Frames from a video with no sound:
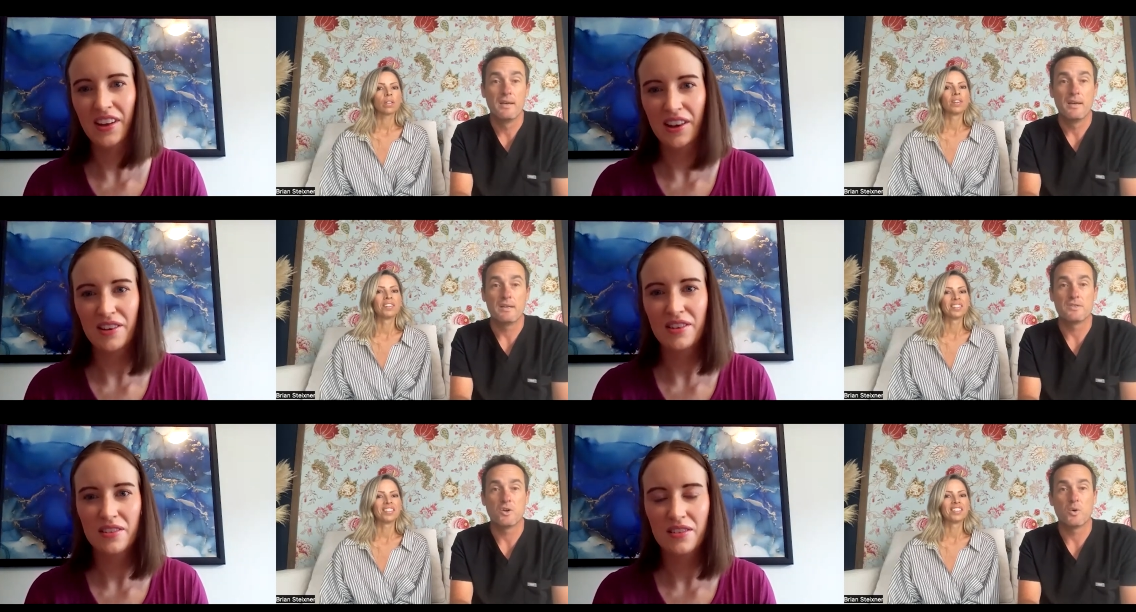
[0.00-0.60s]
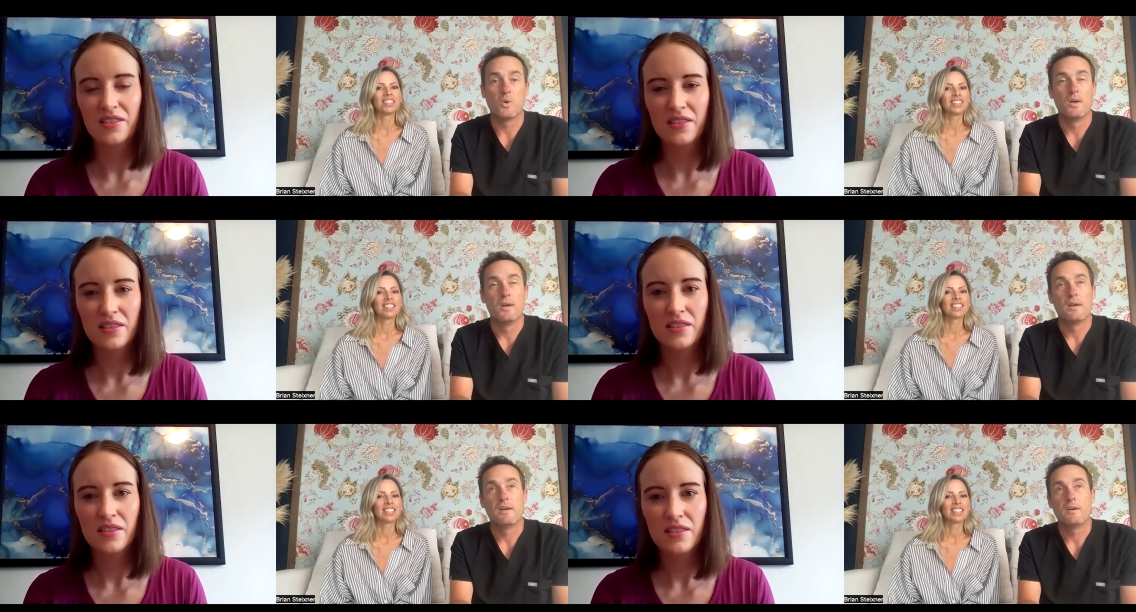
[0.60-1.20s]
Speaker 1: And so
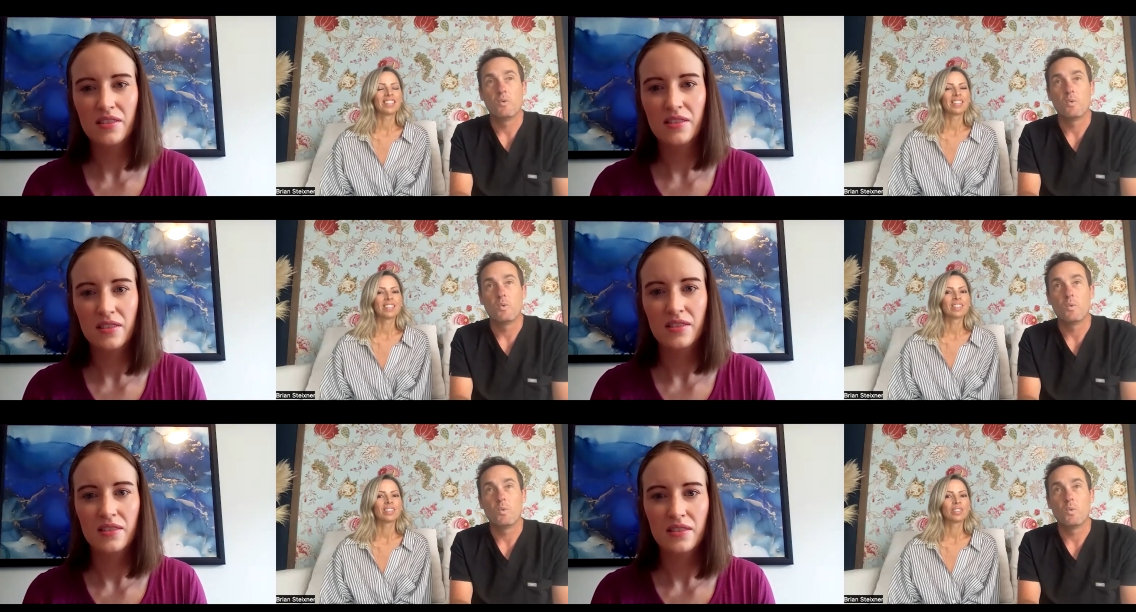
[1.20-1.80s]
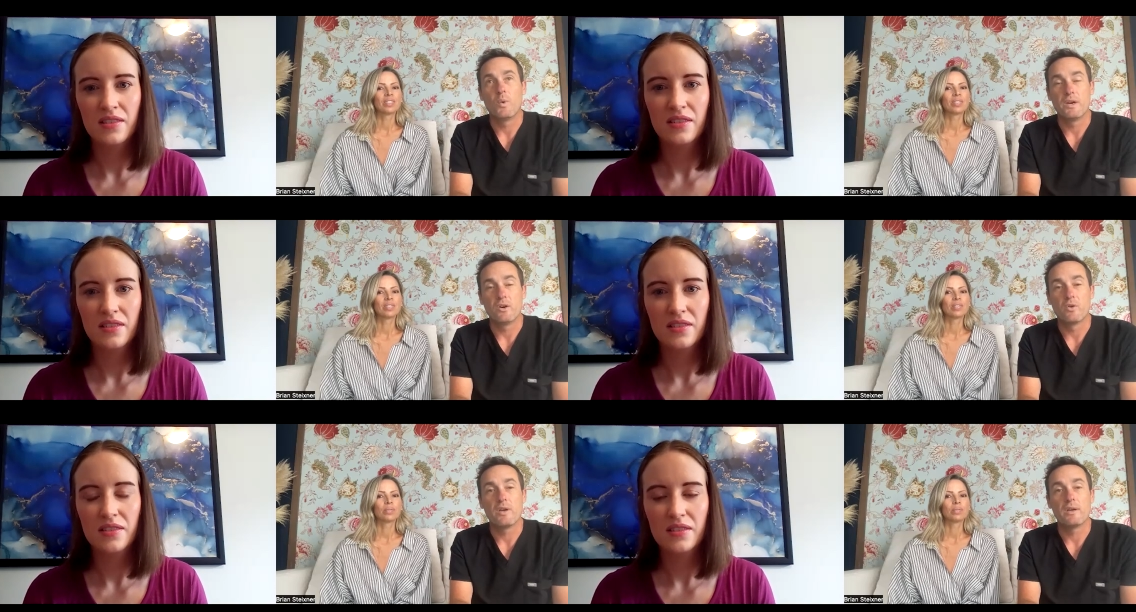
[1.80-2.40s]
we
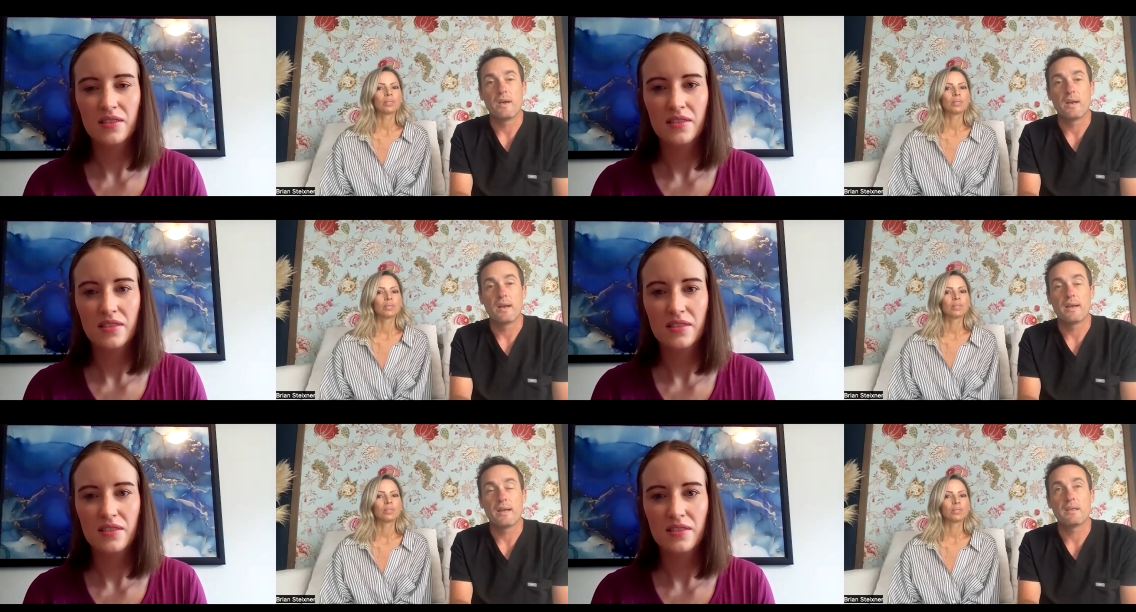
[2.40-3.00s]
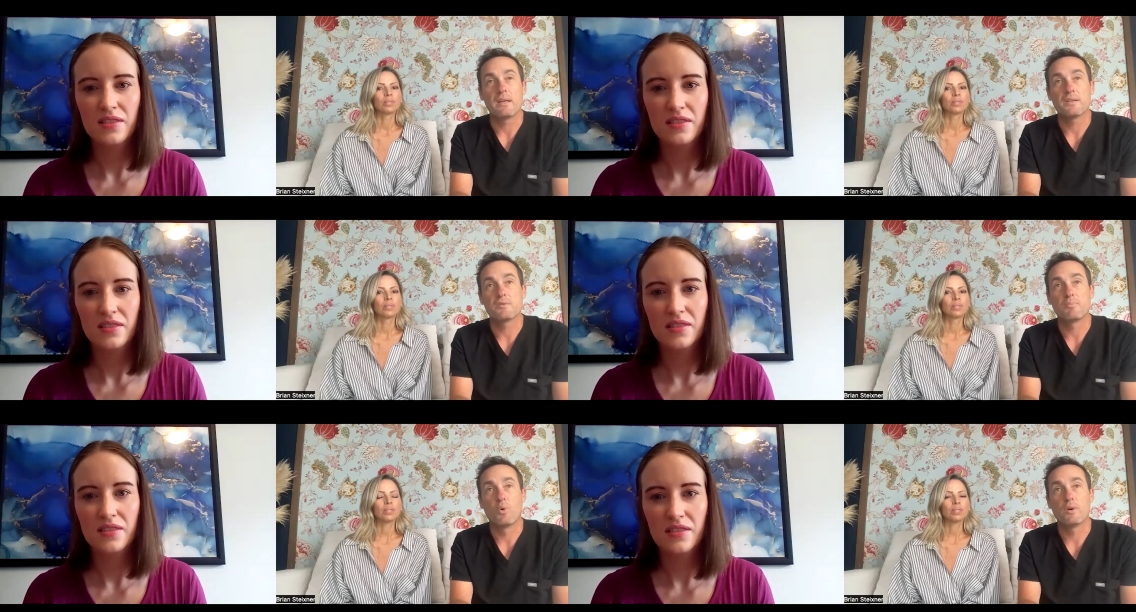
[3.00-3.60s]
agree. And I, and I think it's
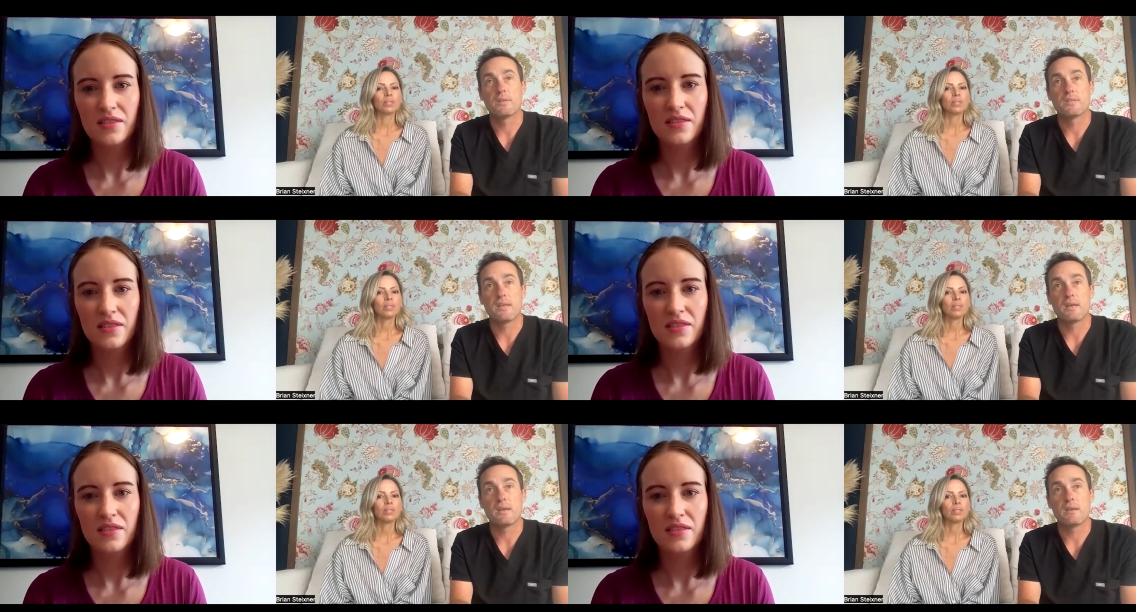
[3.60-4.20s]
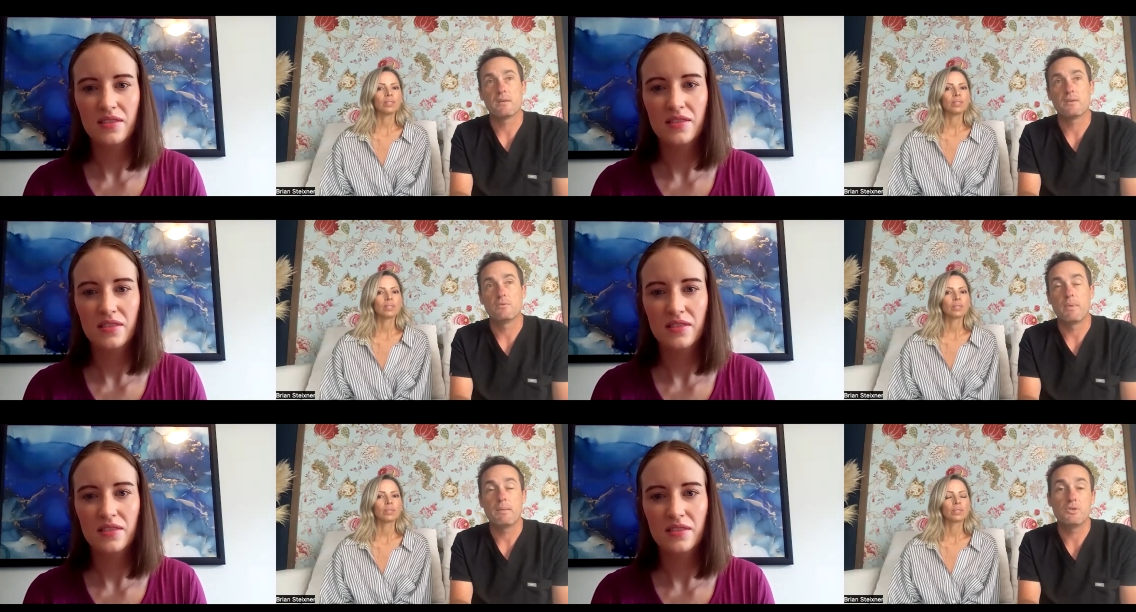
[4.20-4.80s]
important to say that
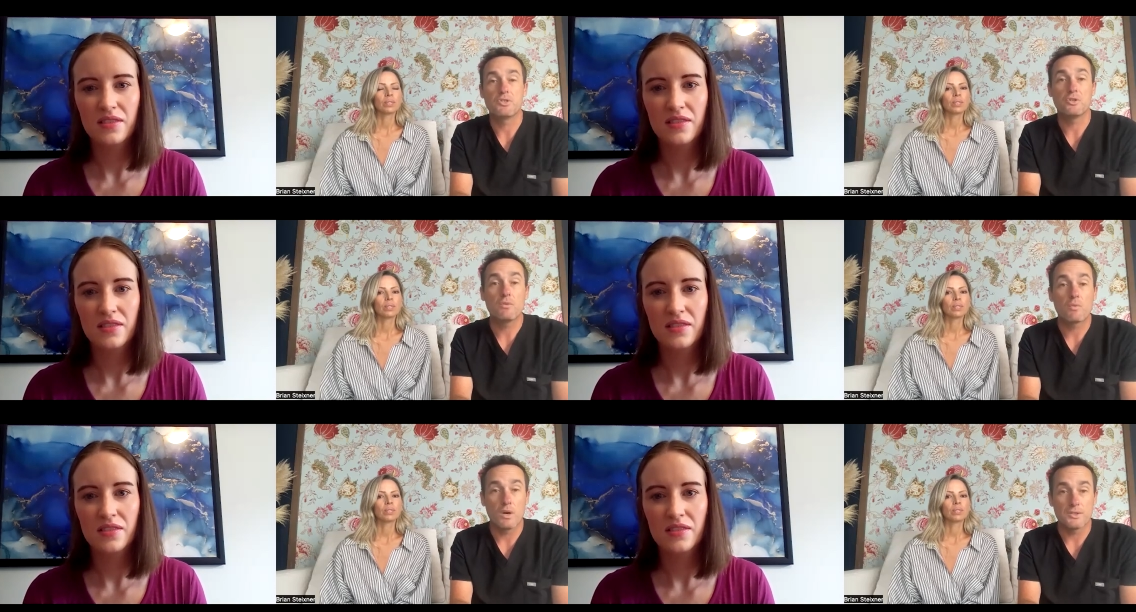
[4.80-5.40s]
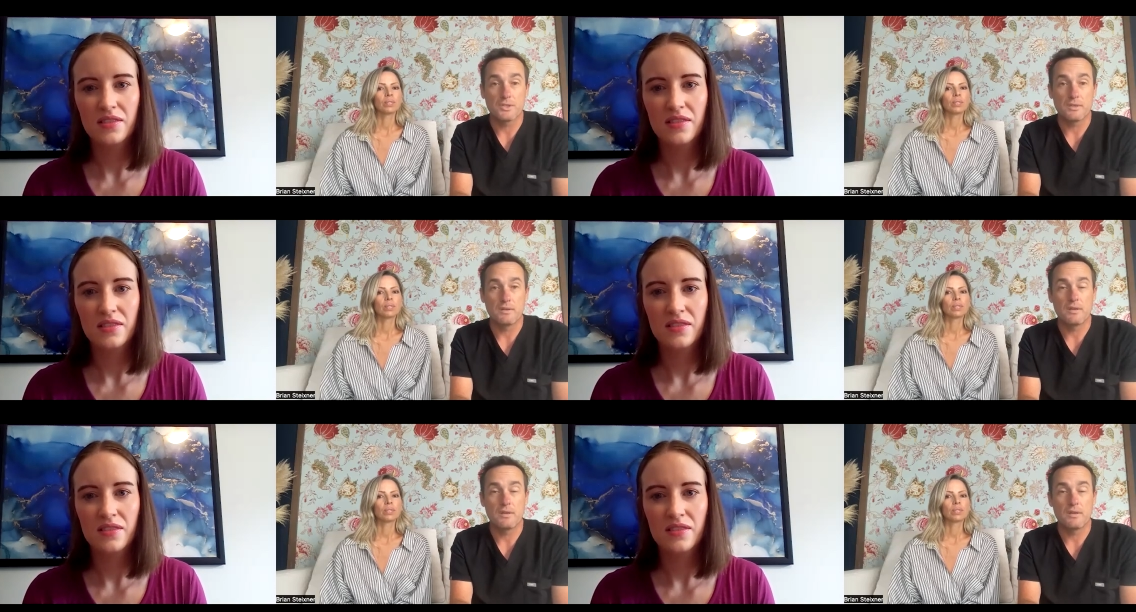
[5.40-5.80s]
you, maybe you shouldn't rush it.